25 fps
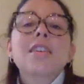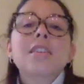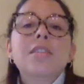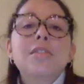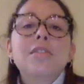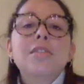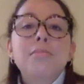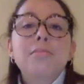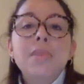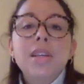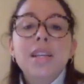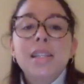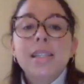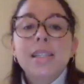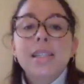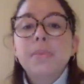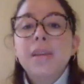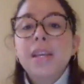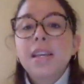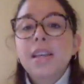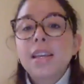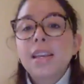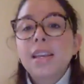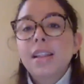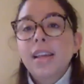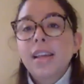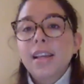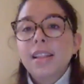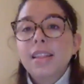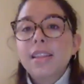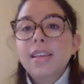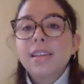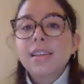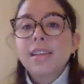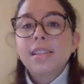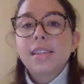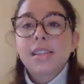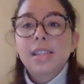To me, speaking like
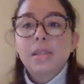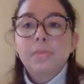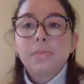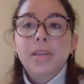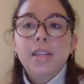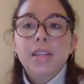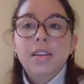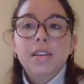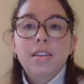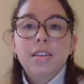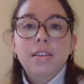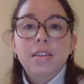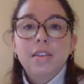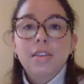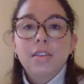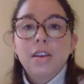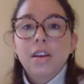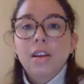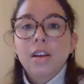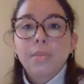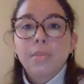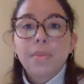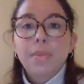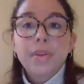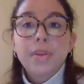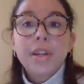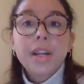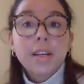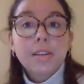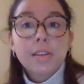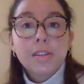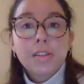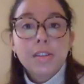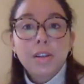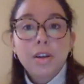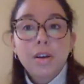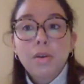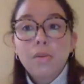this has been a couple of
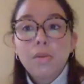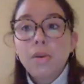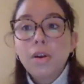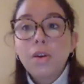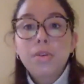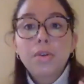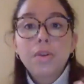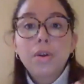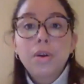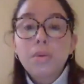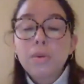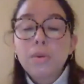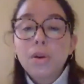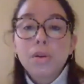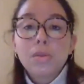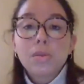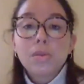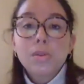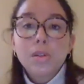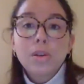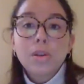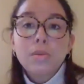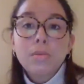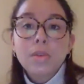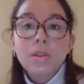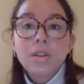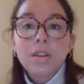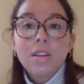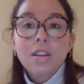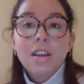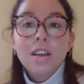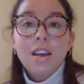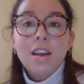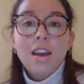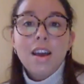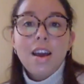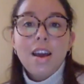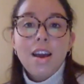years ago a no-go zone.
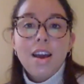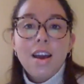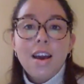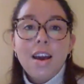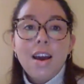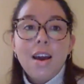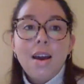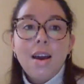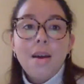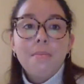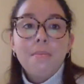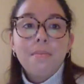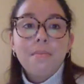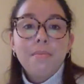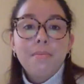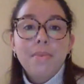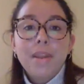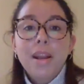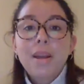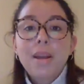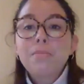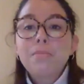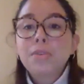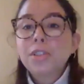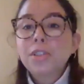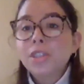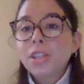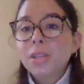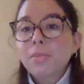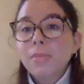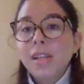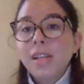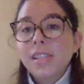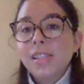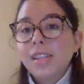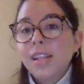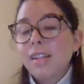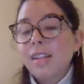But I'm pushing
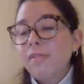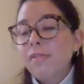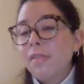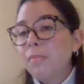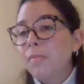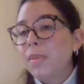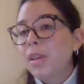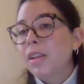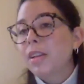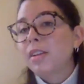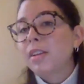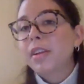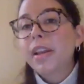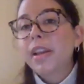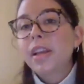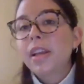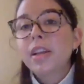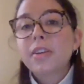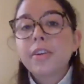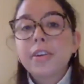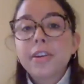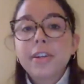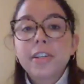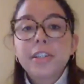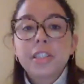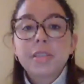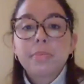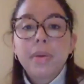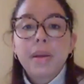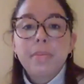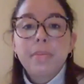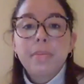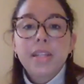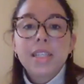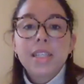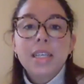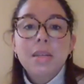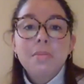myself. I'm being encouraged by
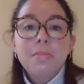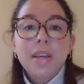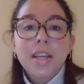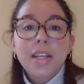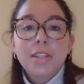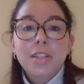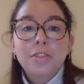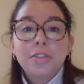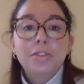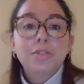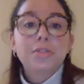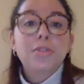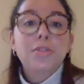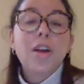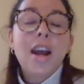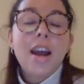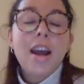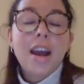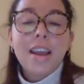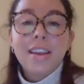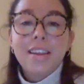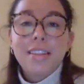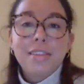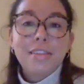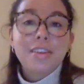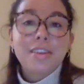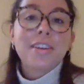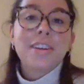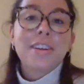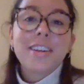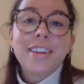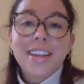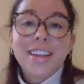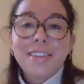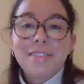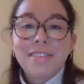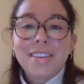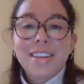my teammates to try and
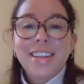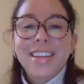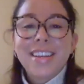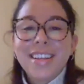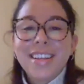learn, and